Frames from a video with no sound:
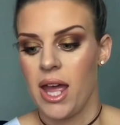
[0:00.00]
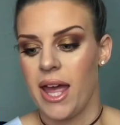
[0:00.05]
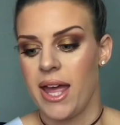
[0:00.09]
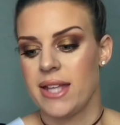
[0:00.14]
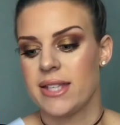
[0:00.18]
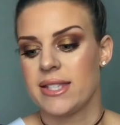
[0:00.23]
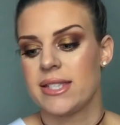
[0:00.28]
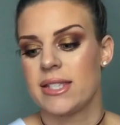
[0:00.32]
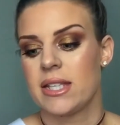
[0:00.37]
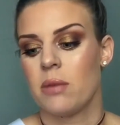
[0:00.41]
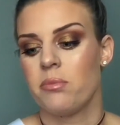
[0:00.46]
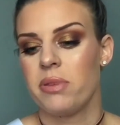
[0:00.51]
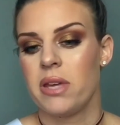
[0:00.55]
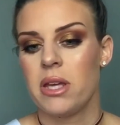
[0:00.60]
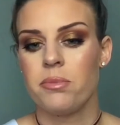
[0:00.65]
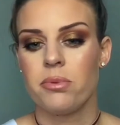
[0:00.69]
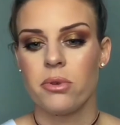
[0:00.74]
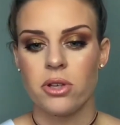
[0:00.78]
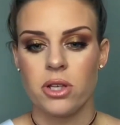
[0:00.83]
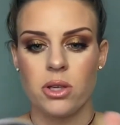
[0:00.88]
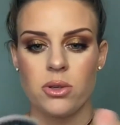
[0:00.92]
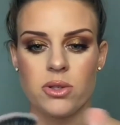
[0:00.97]
And some
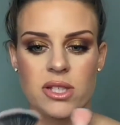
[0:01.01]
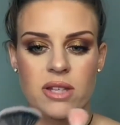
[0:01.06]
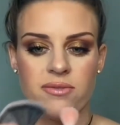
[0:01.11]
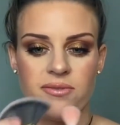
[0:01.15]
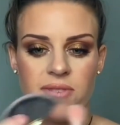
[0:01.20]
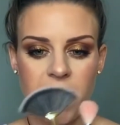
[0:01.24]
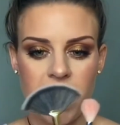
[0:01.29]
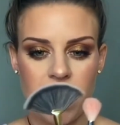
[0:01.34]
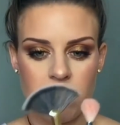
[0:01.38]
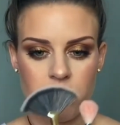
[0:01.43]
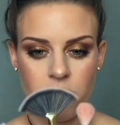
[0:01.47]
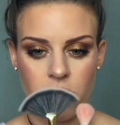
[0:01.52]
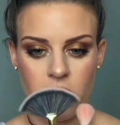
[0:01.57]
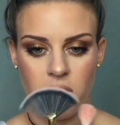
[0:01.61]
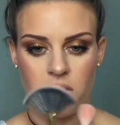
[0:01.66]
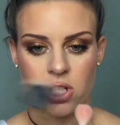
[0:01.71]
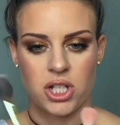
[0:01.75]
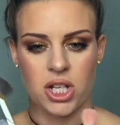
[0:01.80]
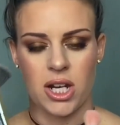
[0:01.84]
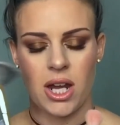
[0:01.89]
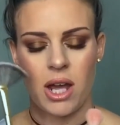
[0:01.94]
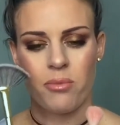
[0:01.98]
people use a fan
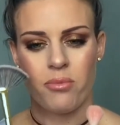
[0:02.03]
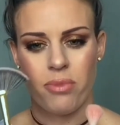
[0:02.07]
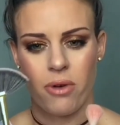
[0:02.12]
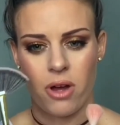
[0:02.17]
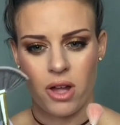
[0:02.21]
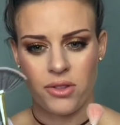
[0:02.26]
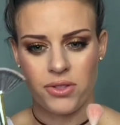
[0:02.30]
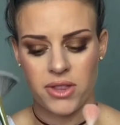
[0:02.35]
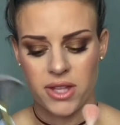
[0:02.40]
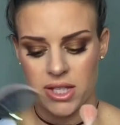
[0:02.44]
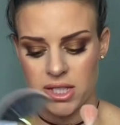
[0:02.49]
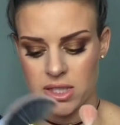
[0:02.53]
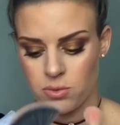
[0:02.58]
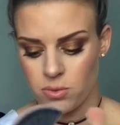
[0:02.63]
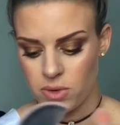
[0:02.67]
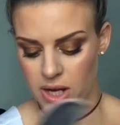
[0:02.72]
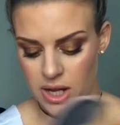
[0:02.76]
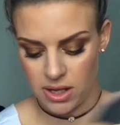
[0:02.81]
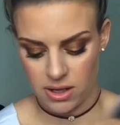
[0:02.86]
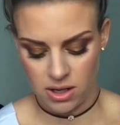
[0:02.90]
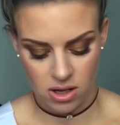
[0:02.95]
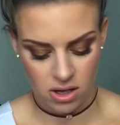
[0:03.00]
brush, and I bought this when
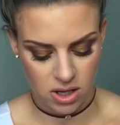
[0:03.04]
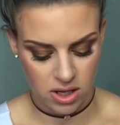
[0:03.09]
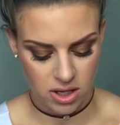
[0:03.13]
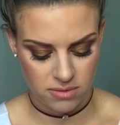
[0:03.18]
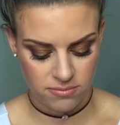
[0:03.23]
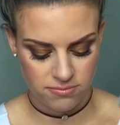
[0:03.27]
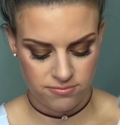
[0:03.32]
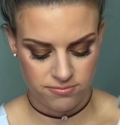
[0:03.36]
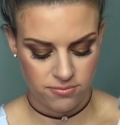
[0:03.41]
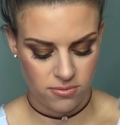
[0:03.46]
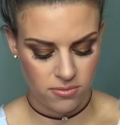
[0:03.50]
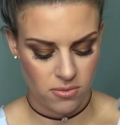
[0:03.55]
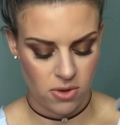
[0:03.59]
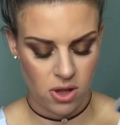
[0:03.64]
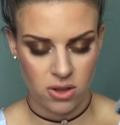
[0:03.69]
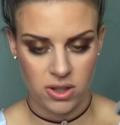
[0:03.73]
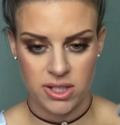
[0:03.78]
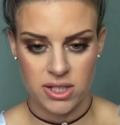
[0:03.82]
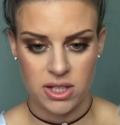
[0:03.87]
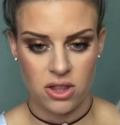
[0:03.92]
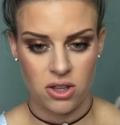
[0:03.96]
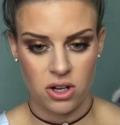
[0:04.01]
I got all
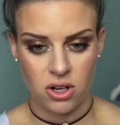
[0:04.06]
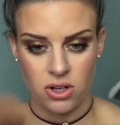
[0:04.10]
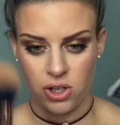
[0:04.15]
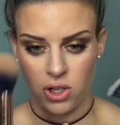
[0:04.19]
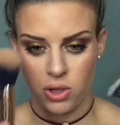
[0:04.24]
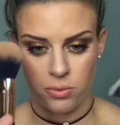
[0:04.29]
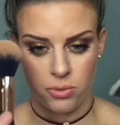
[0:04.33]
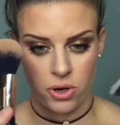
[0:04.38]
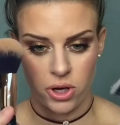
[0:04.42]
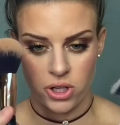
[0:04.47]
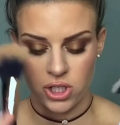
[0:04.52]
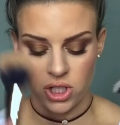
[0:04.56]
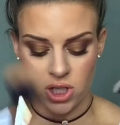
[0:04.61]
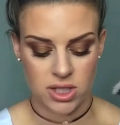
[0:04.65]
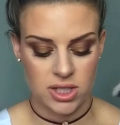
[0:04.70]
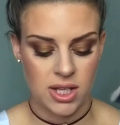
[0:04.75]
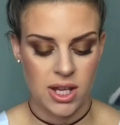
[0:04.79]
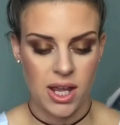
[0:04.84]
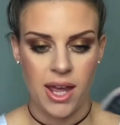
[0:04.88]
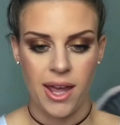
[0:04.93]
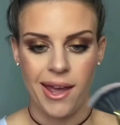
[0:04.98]
these other new brushes,